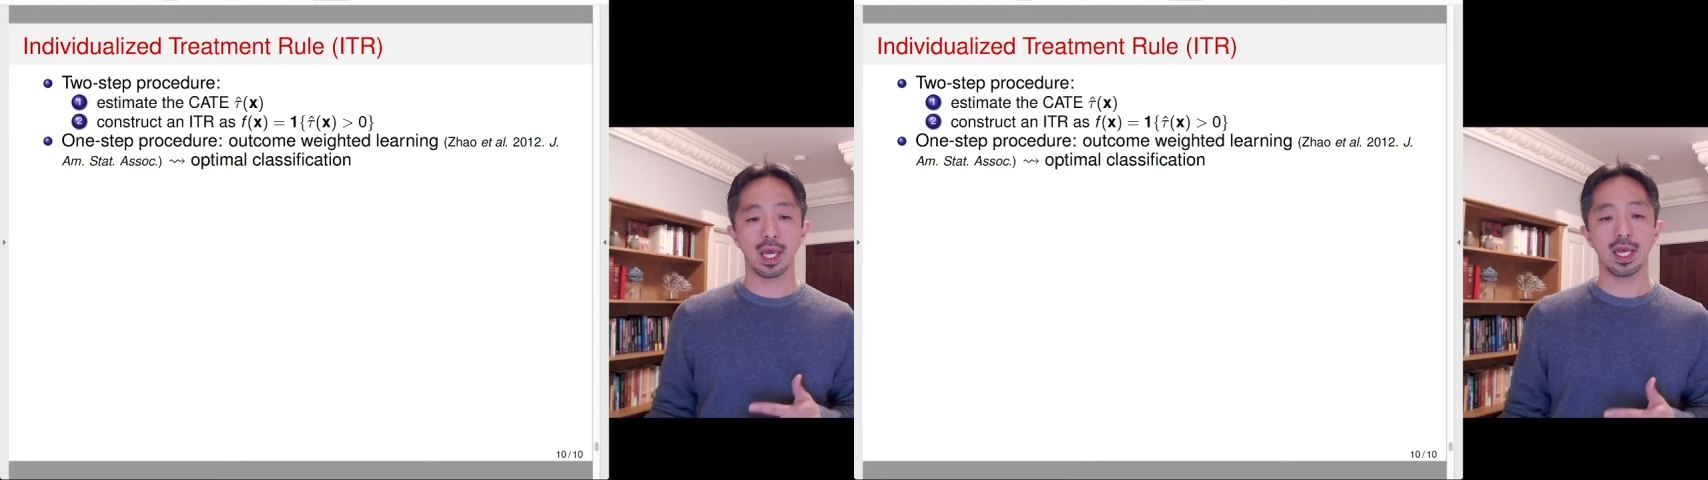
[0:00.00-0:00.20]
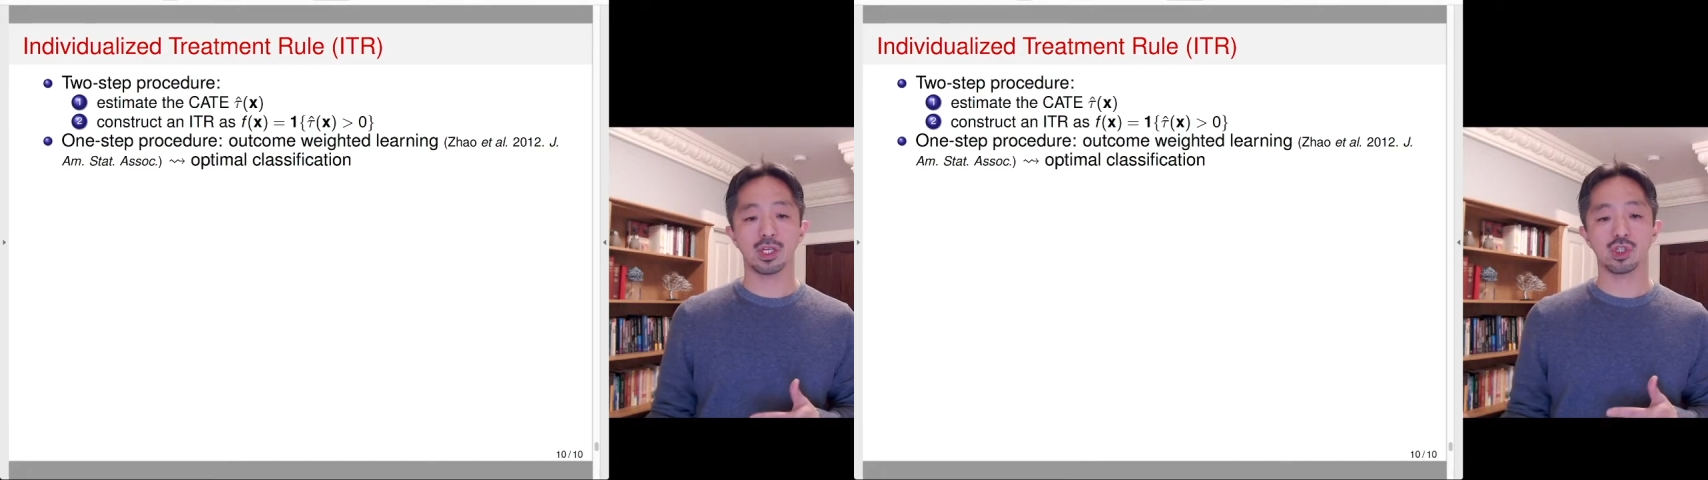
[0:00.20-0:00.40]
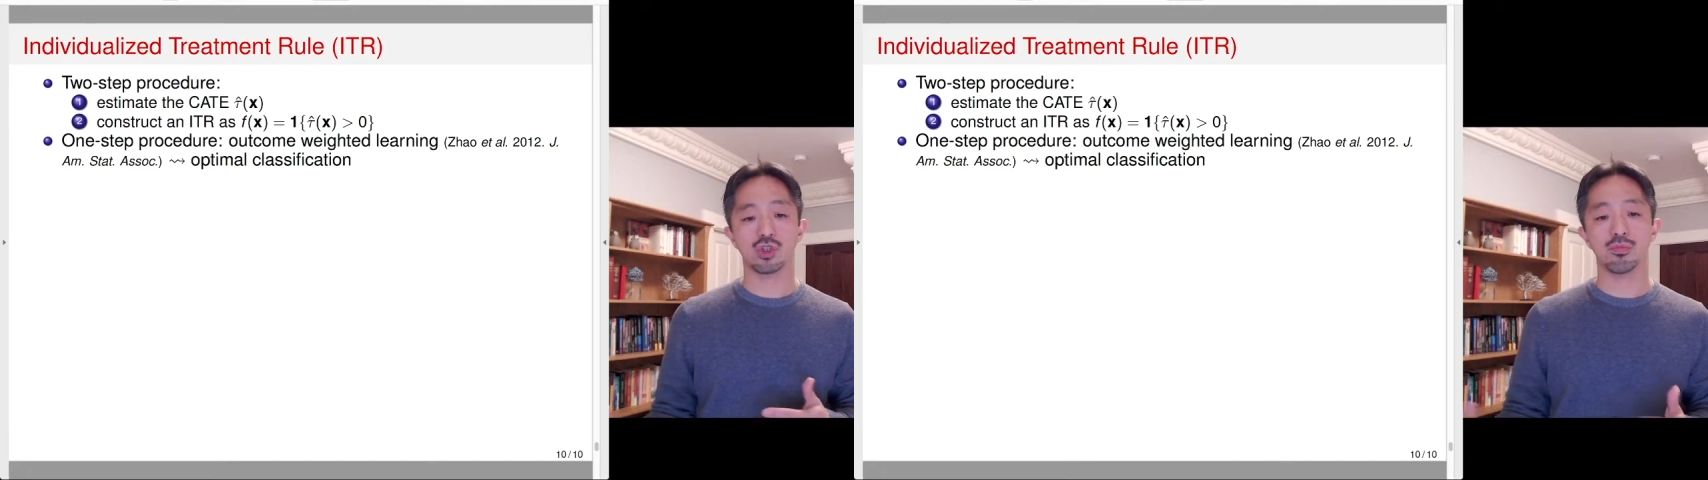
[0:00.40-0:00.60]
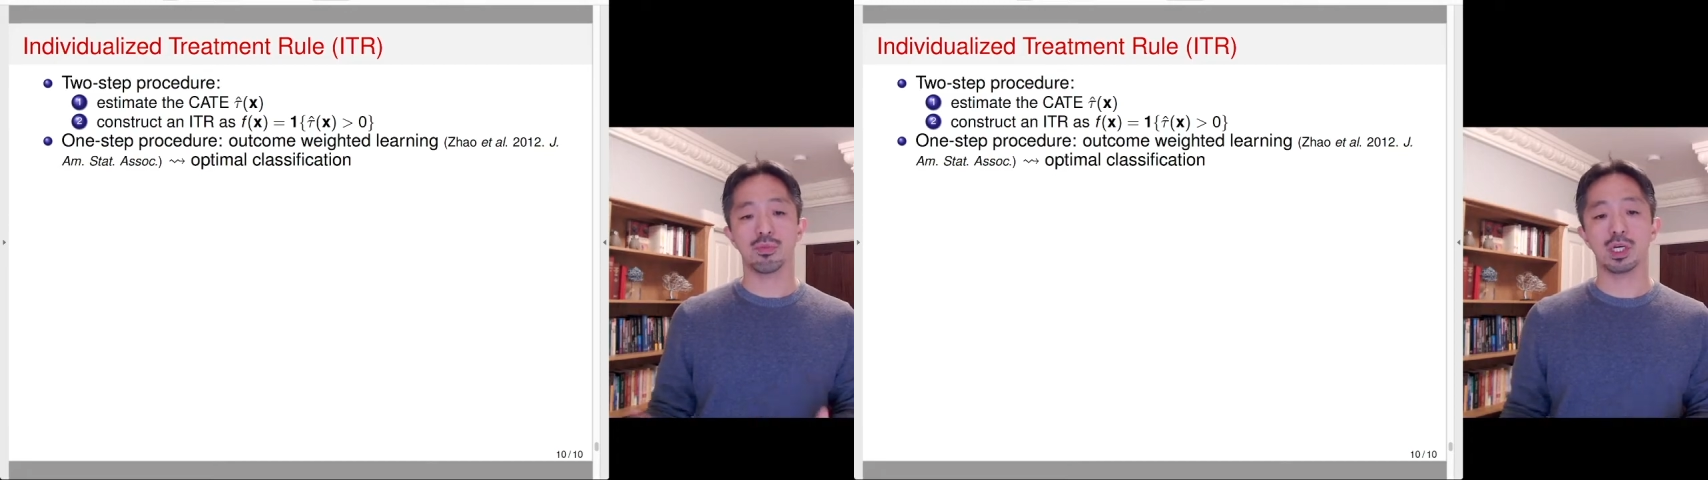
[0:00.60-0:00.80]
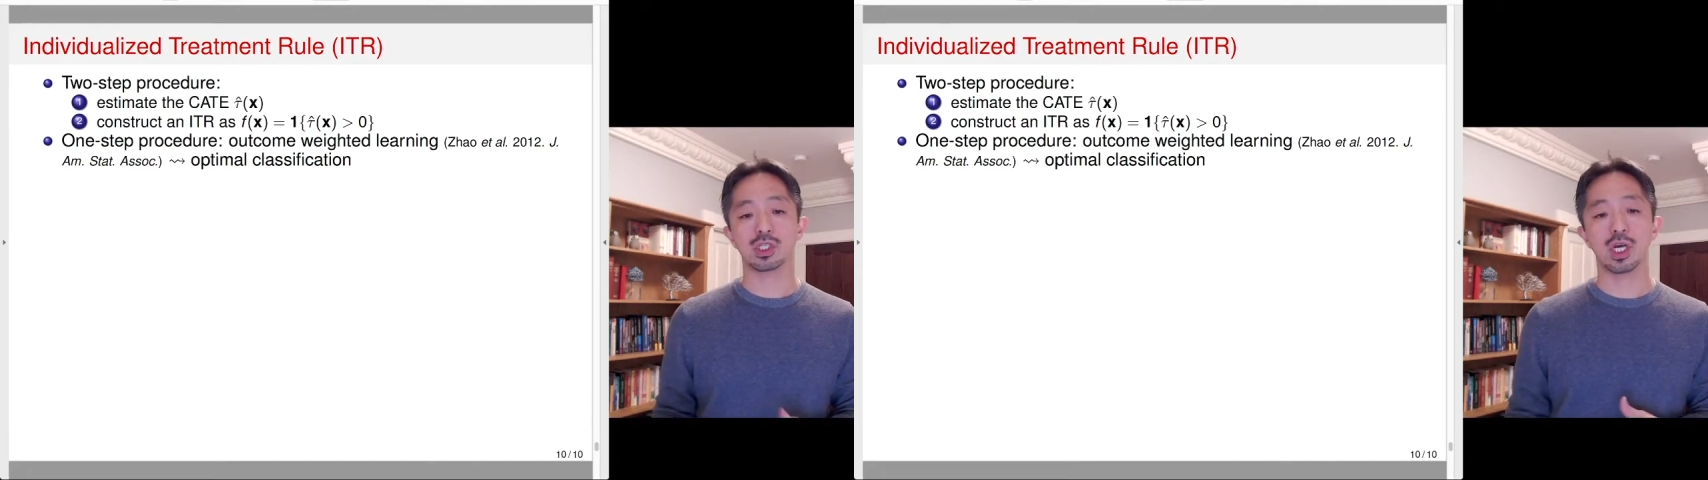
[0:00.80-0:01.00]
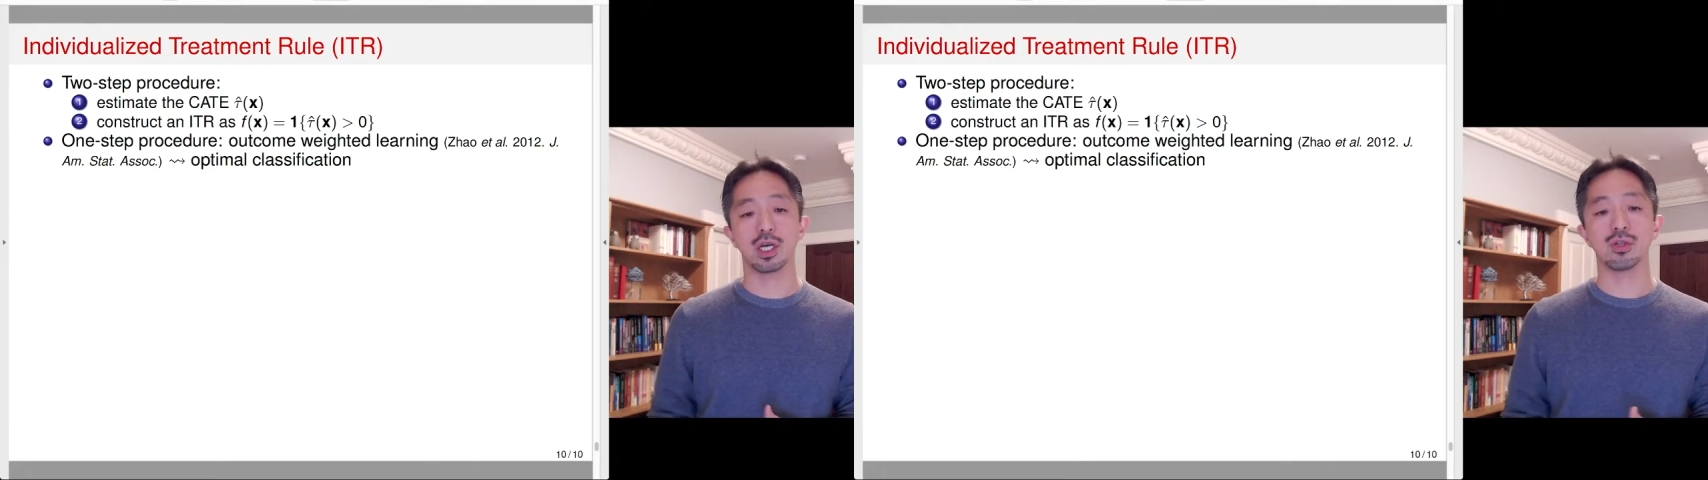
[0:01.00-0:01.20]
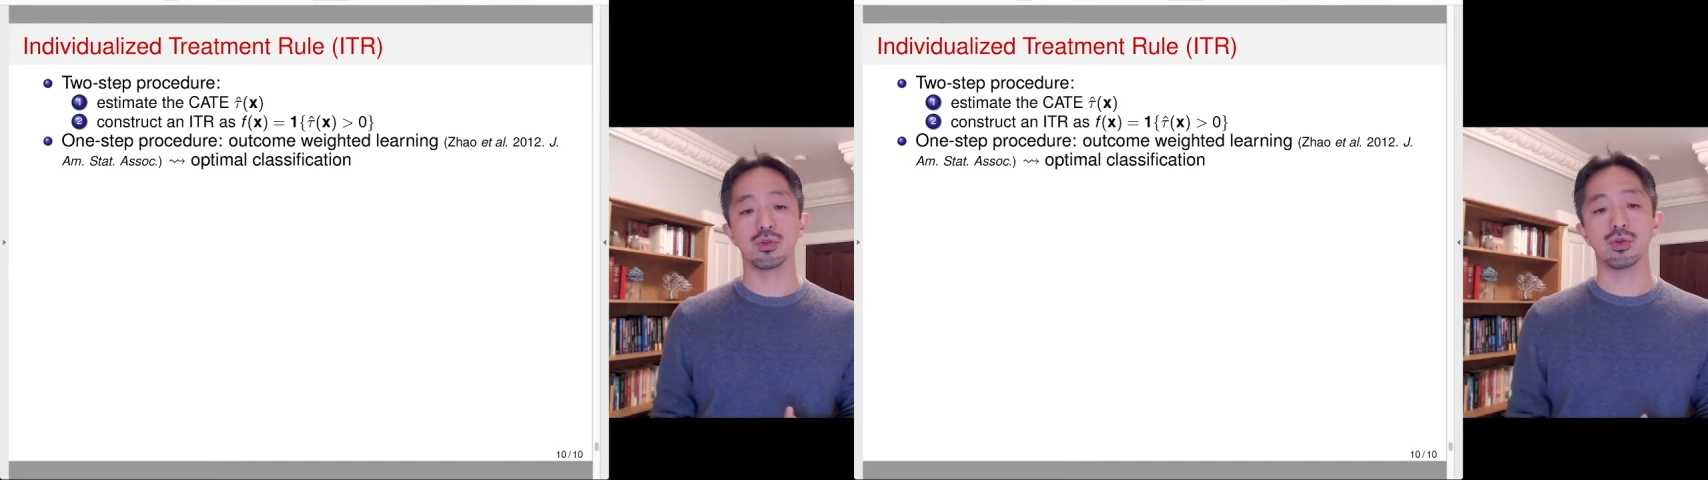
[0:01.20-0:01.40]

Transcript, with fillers: should be assigned to